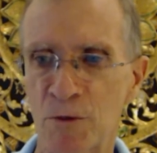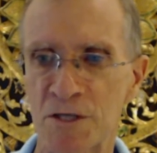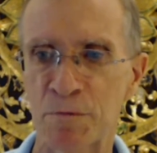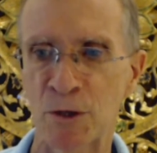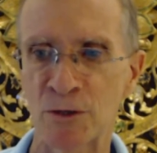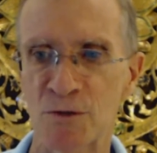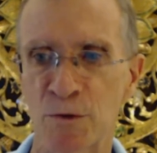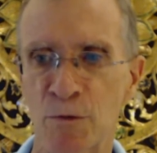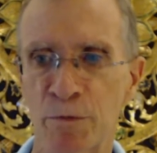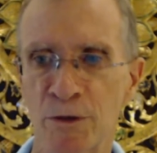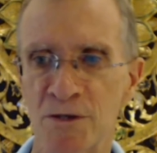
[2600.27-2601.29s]
a
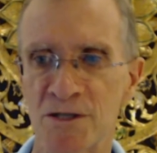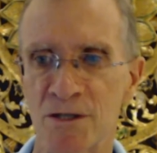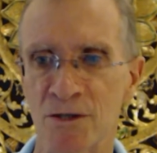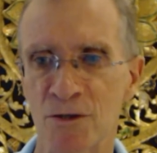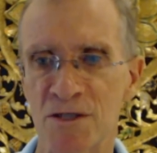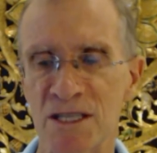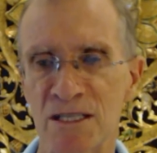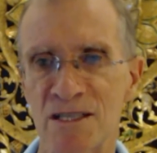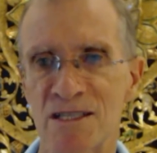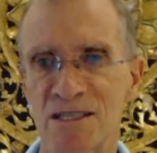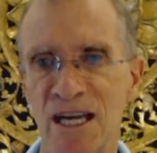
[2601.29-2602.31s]
responsible person who's in
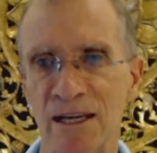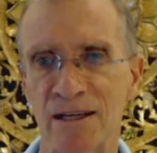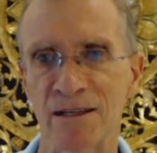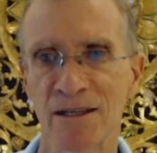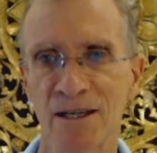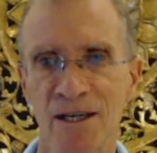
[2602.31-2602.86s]
sync